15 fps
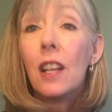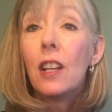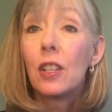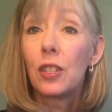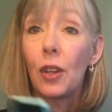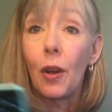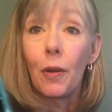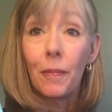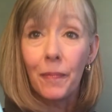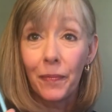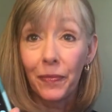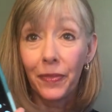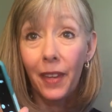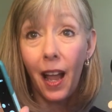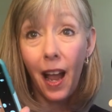So
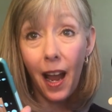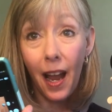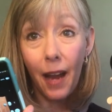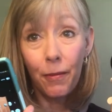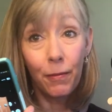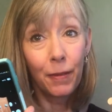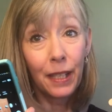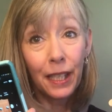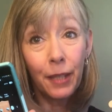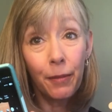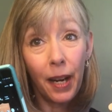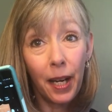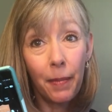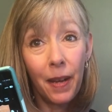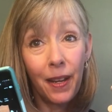I really
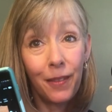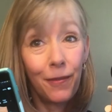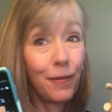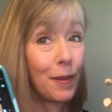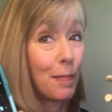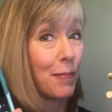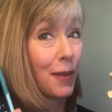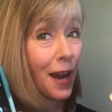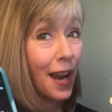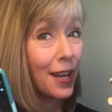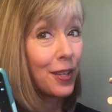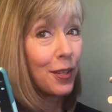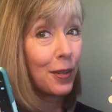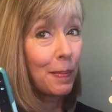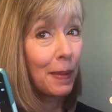recommend for
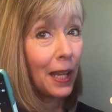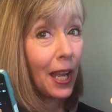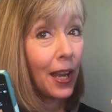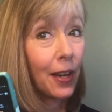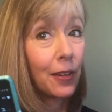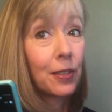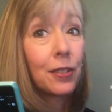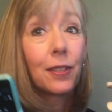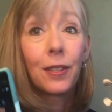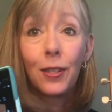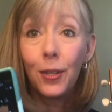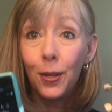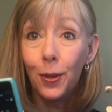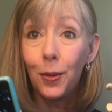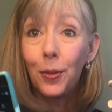brand new players,
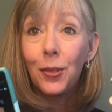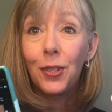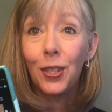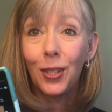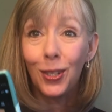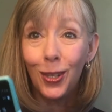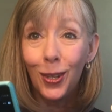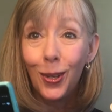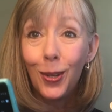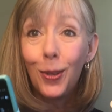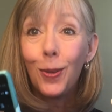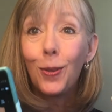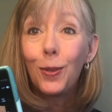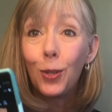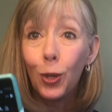use the
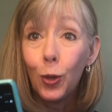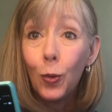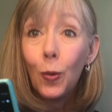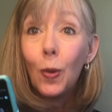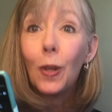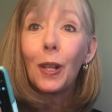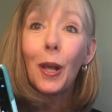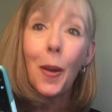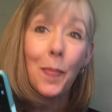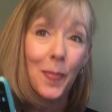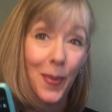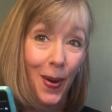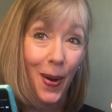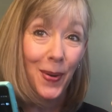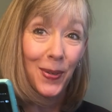two-tool
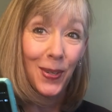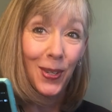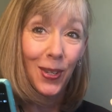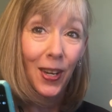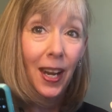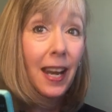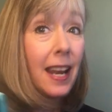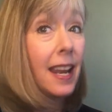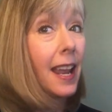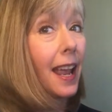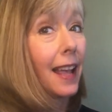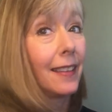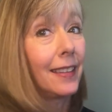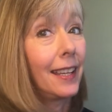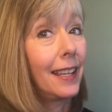approach,
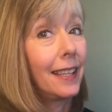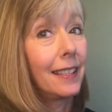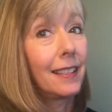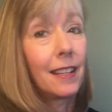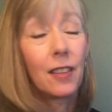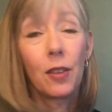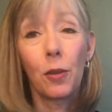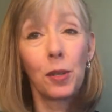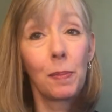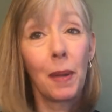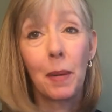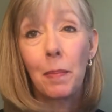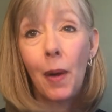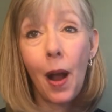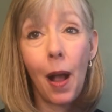and then those
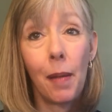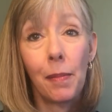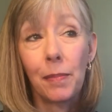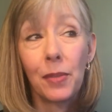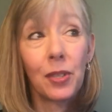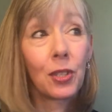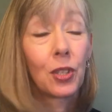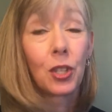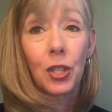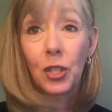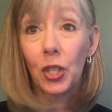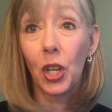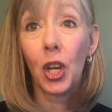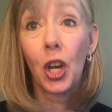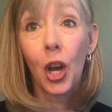big problems
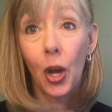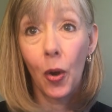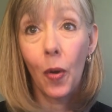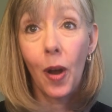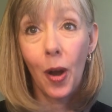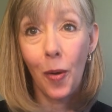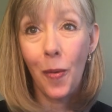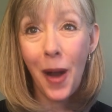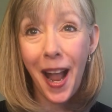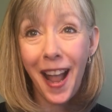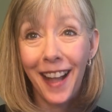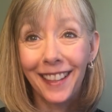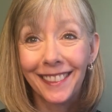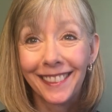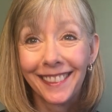just go away.
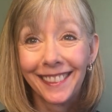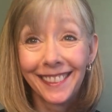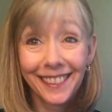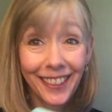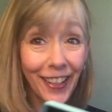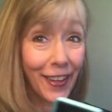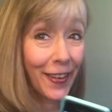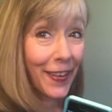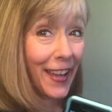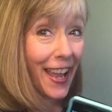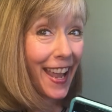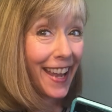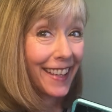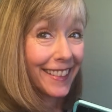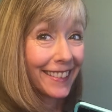
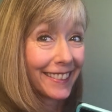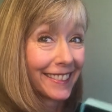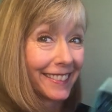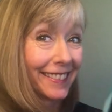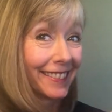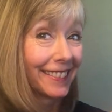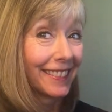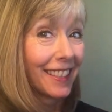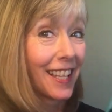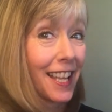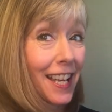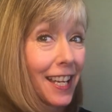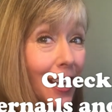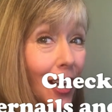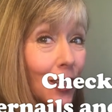Okay,
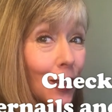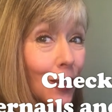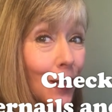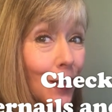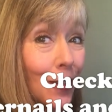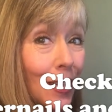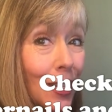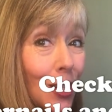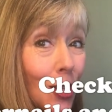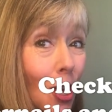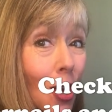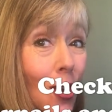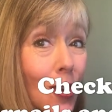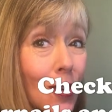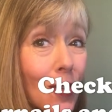got you. You can
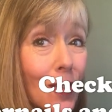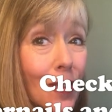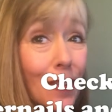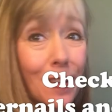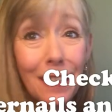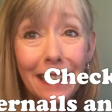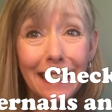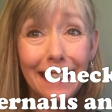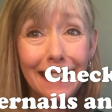tune.